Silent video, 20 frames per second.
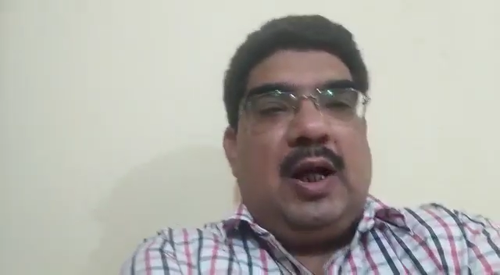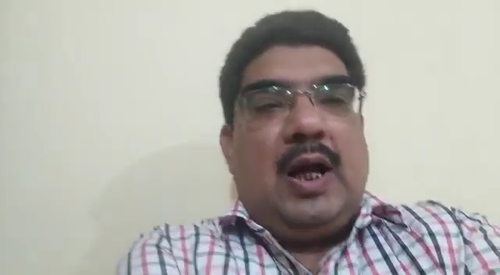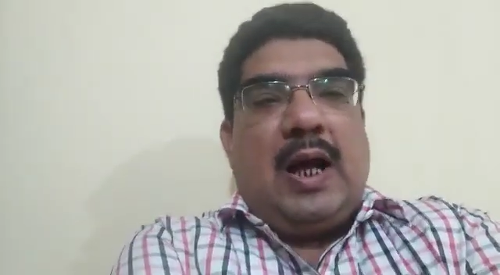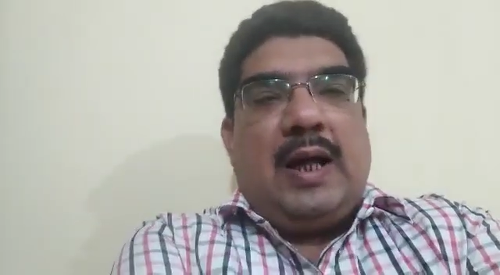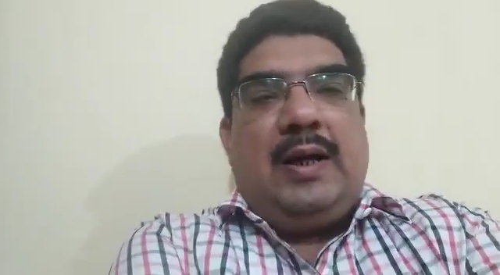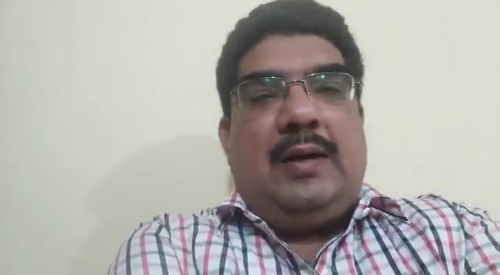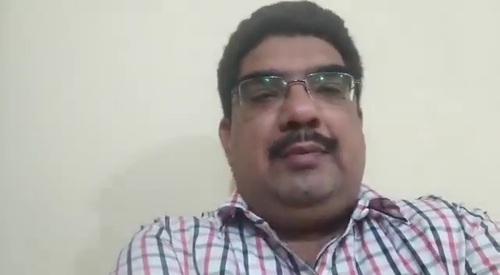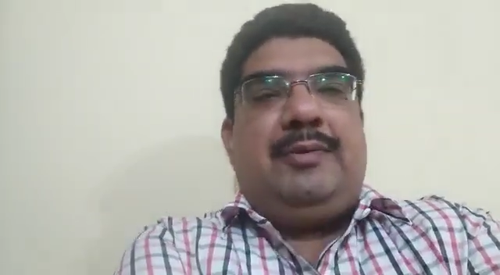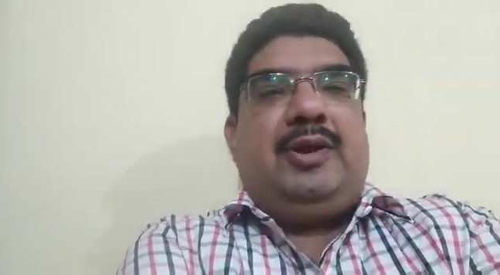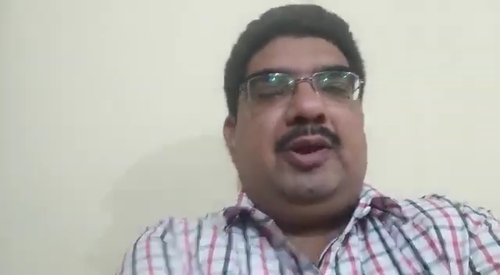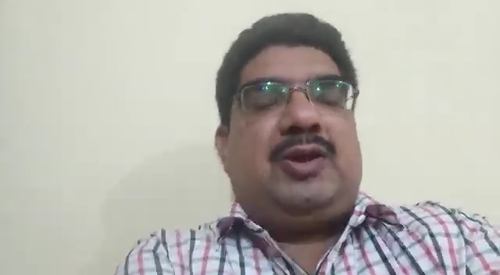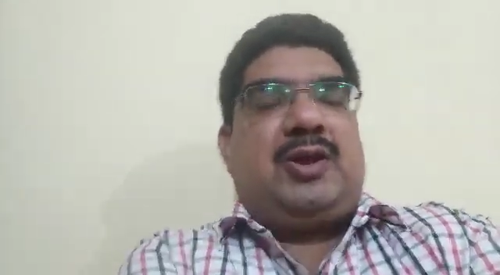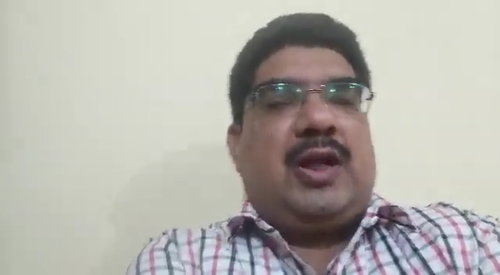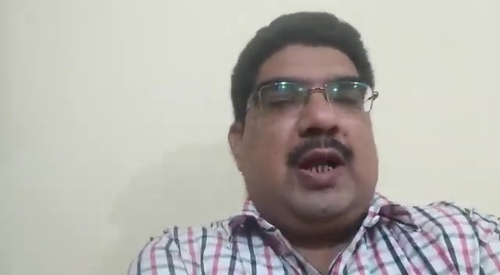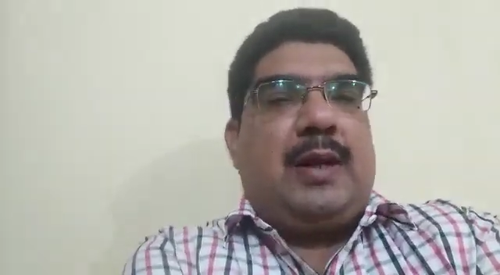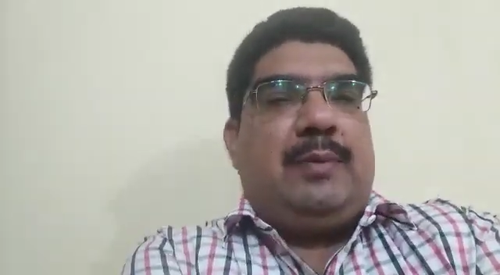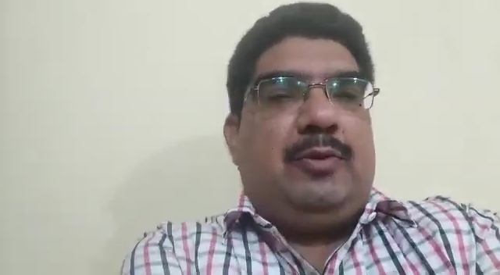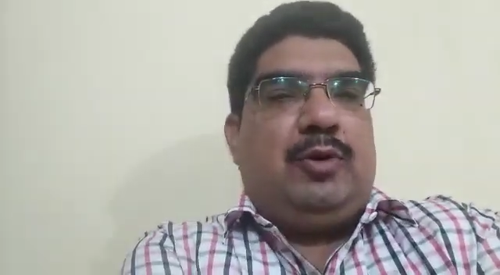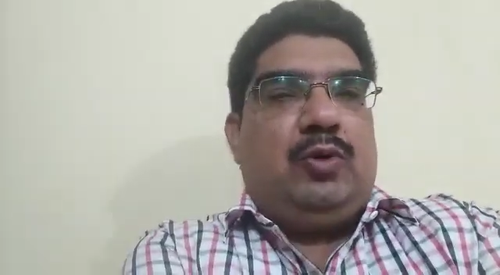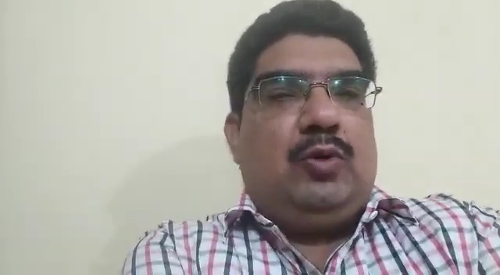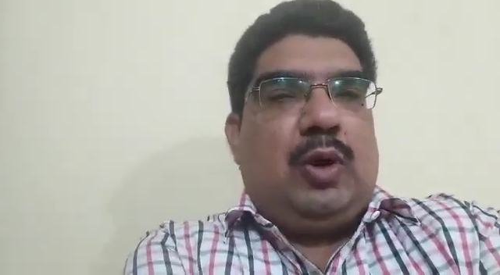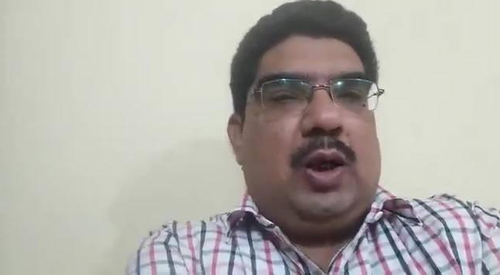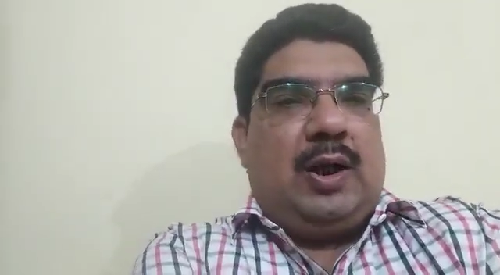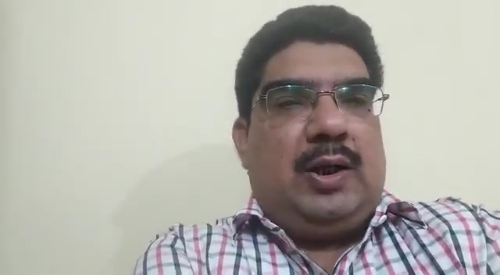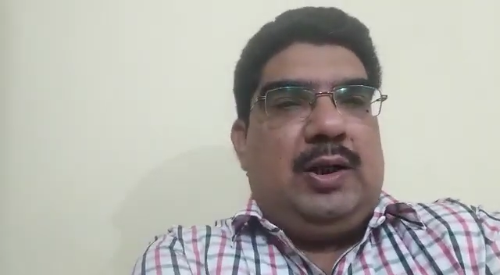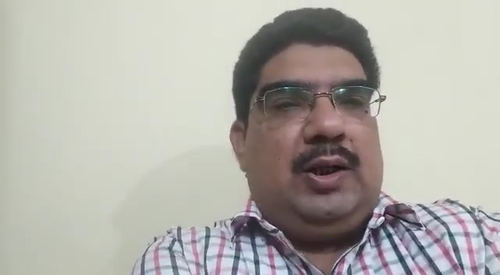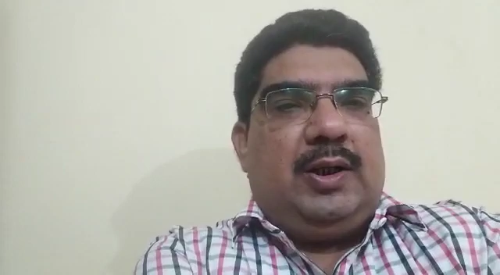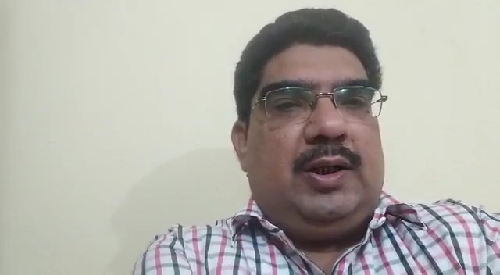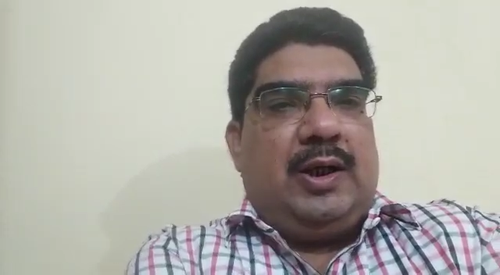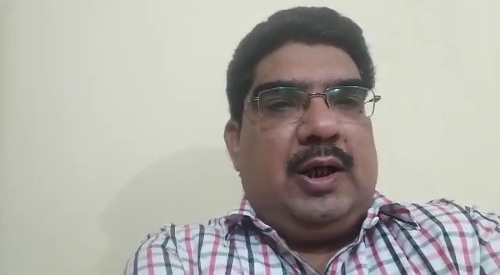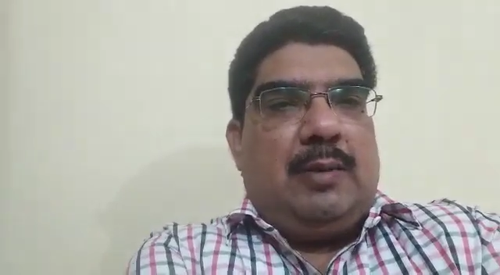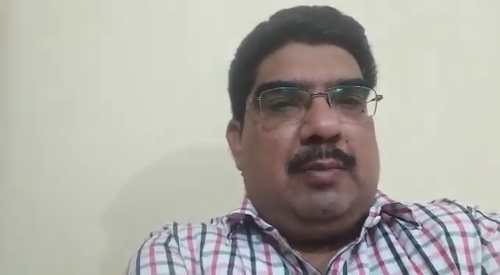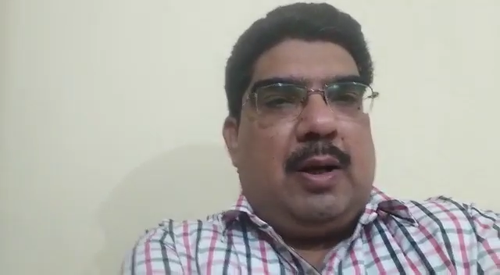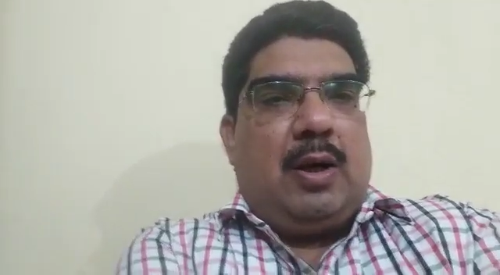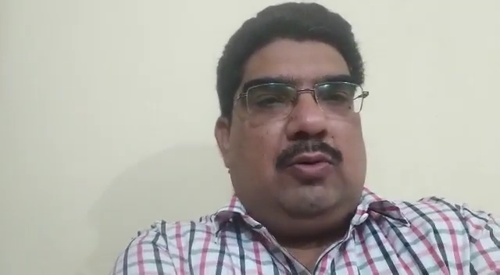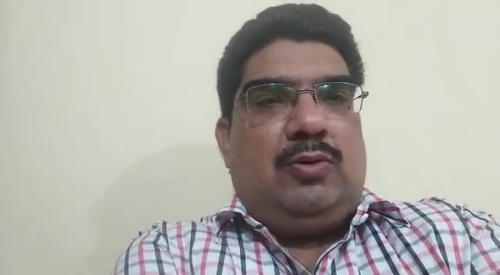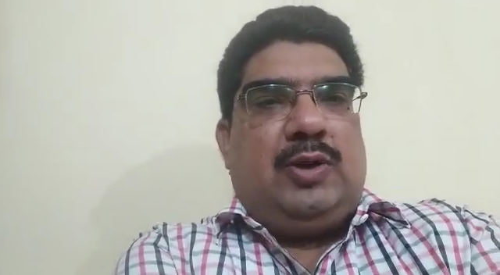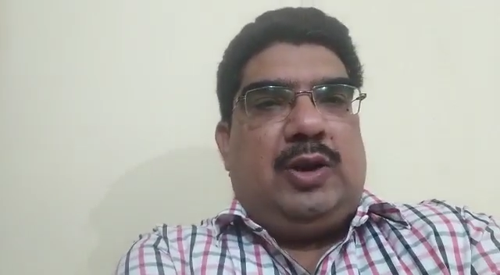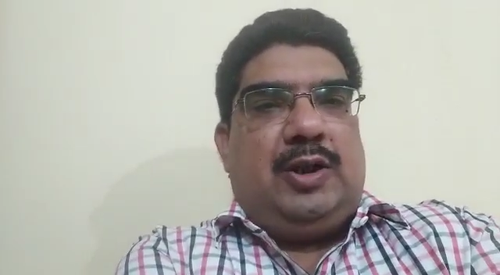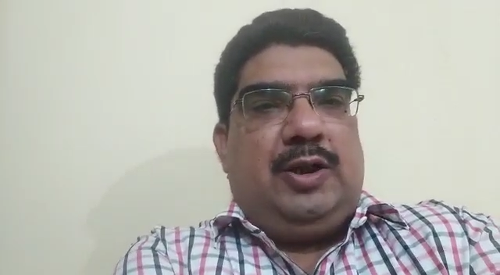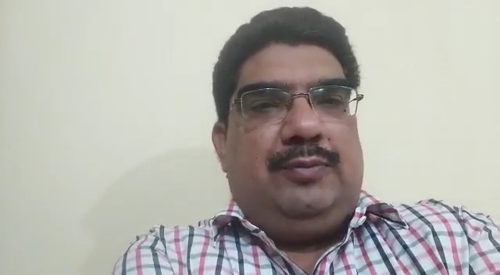I have described you earlier about the